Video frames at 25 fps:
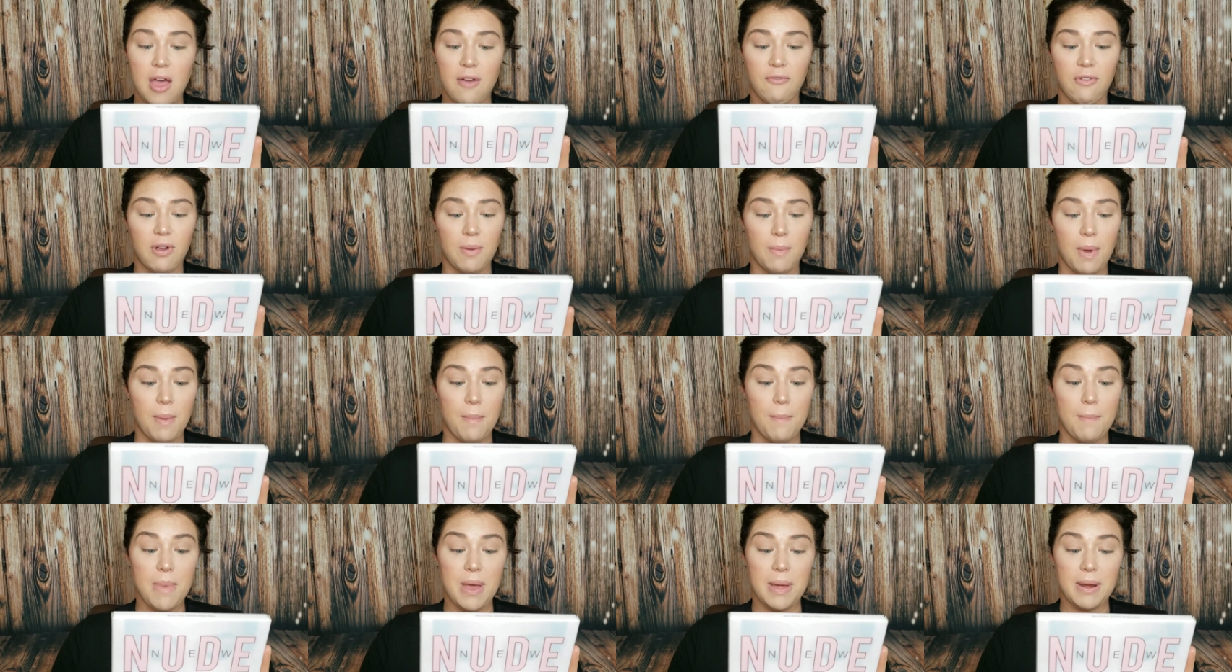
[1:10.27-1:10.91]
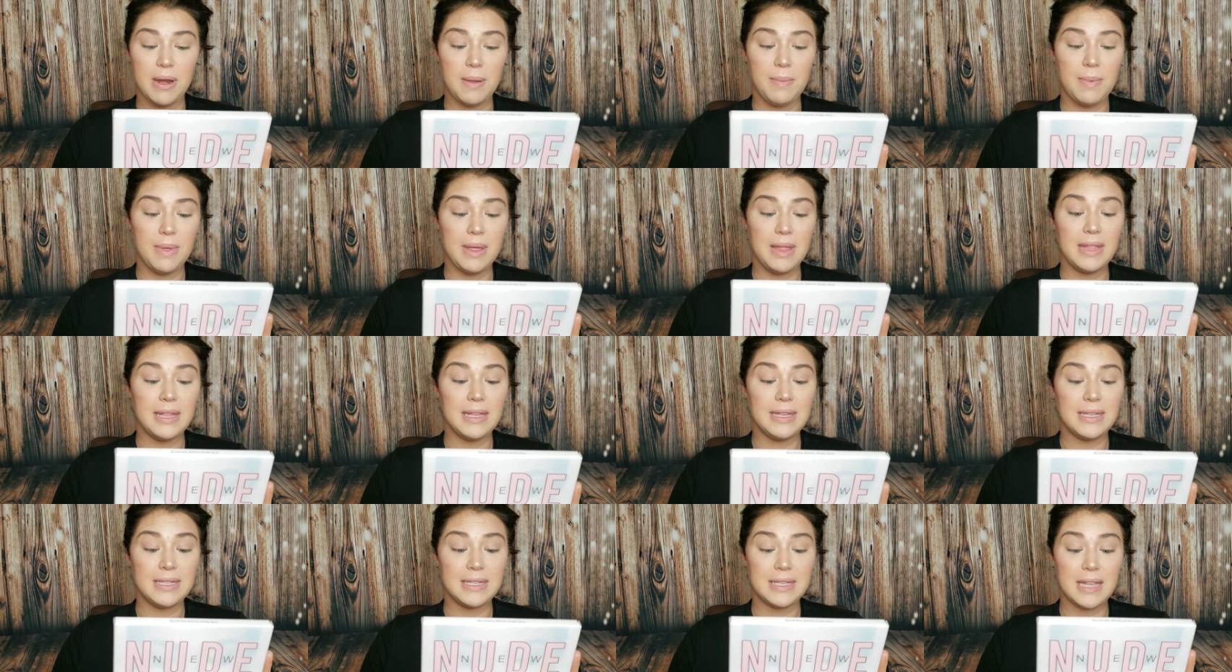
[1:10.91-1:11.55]
From a
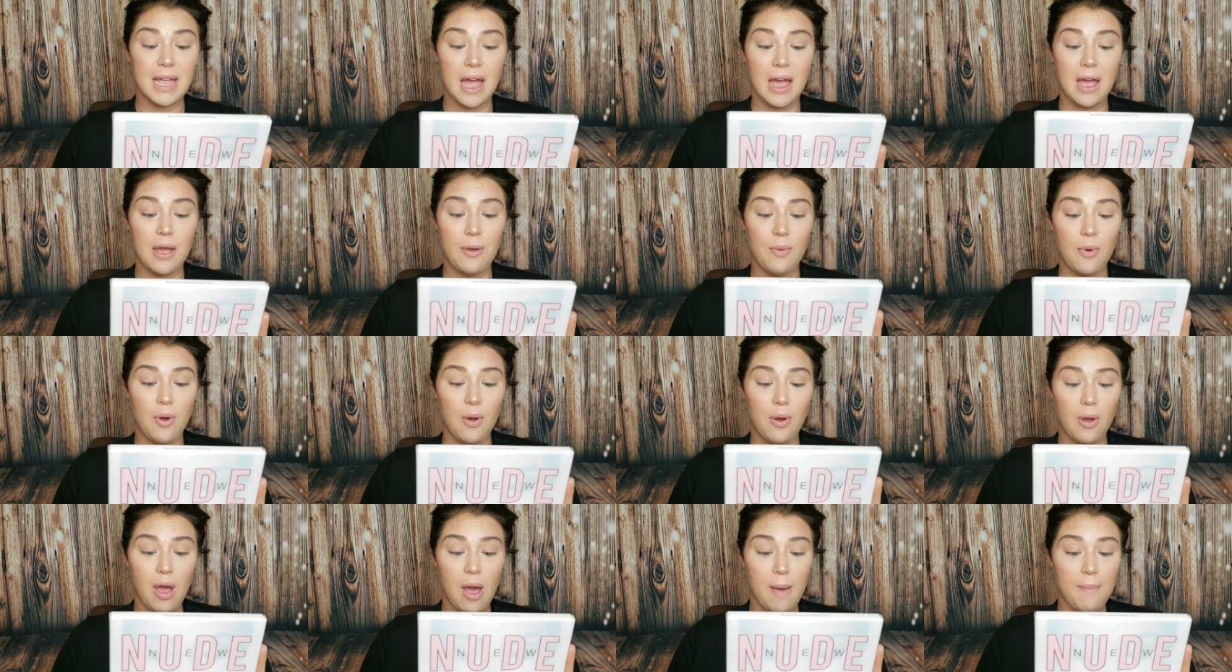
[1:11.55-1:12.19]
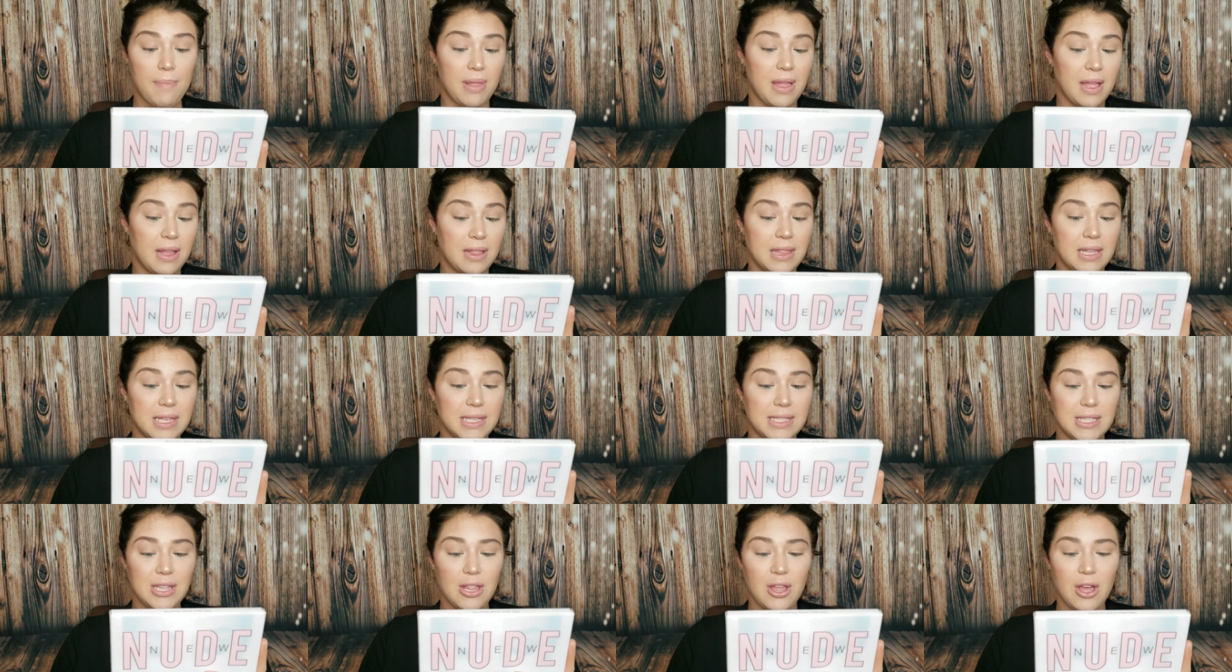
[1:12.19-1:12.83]
minimalist I woke up like
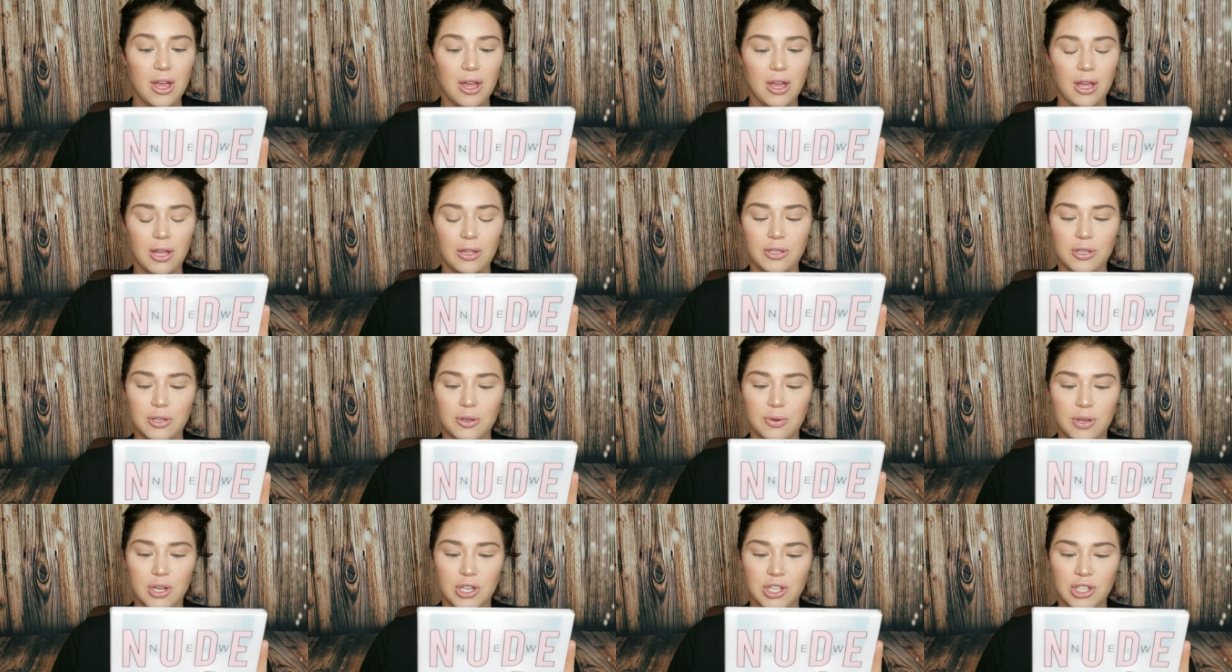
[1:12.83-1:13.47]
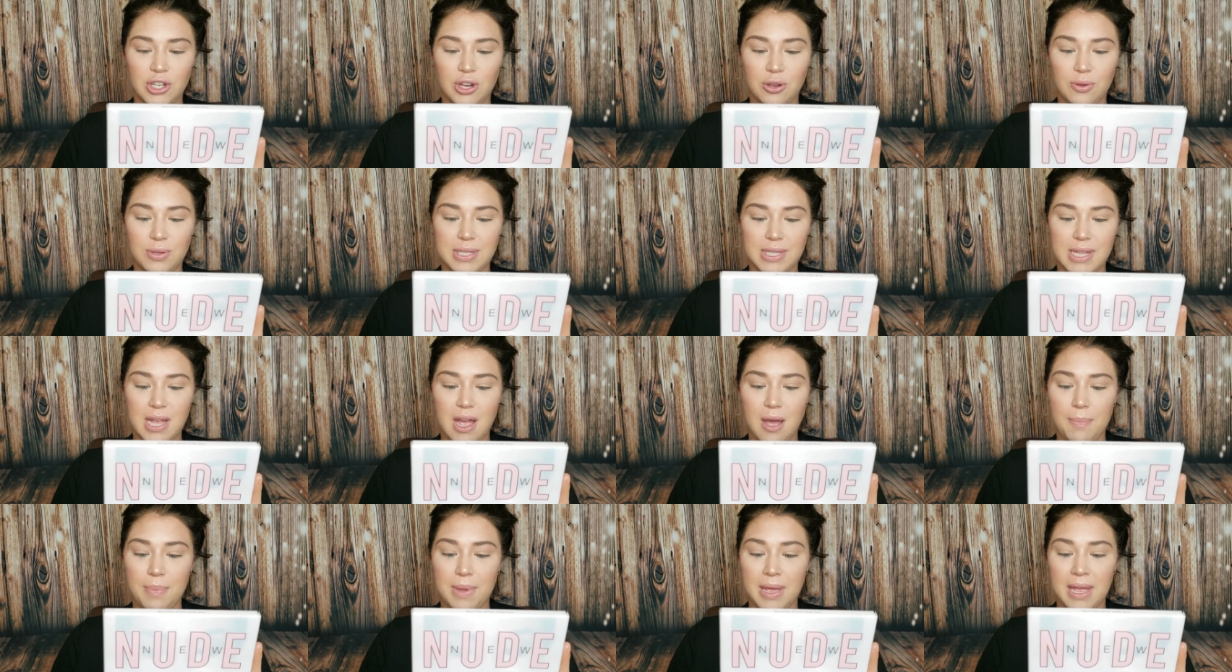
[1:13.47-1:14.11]
this look to a
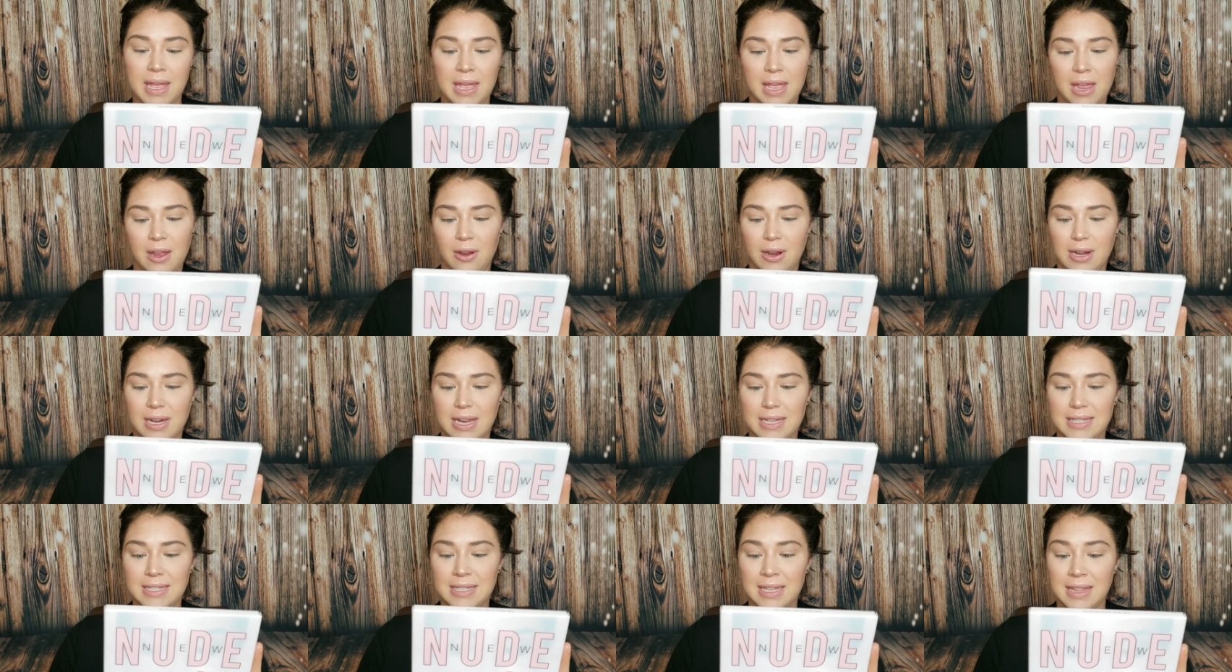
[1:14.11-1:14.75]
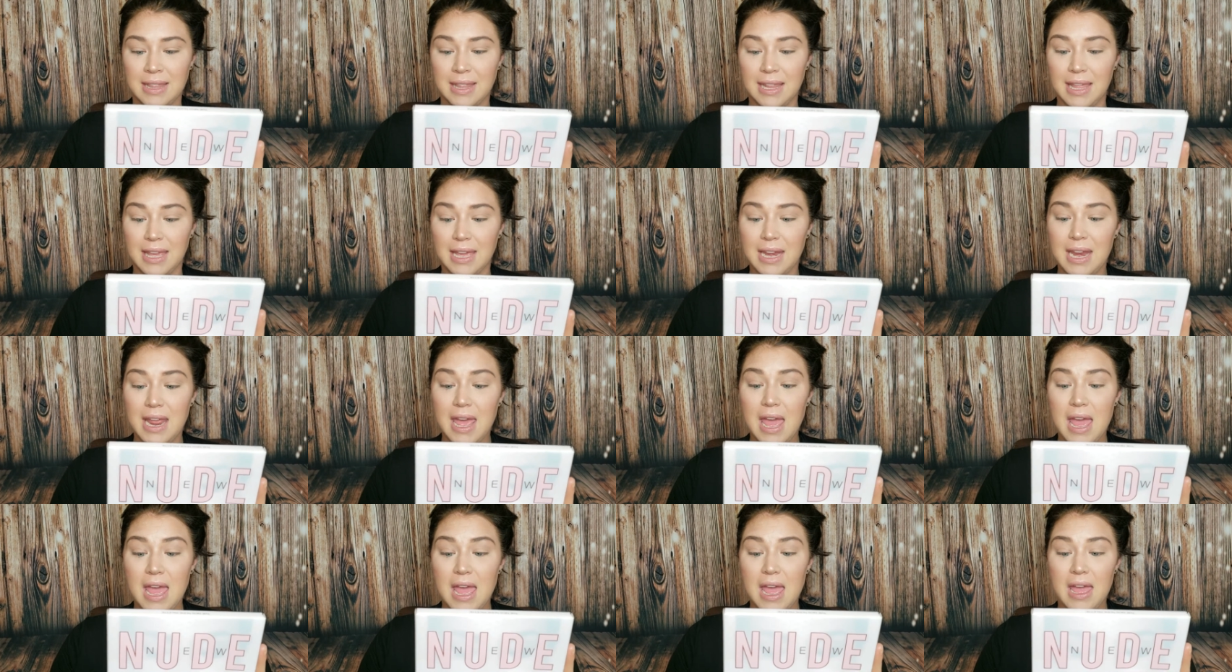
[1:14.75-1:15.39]
show-stopping iridescent lid,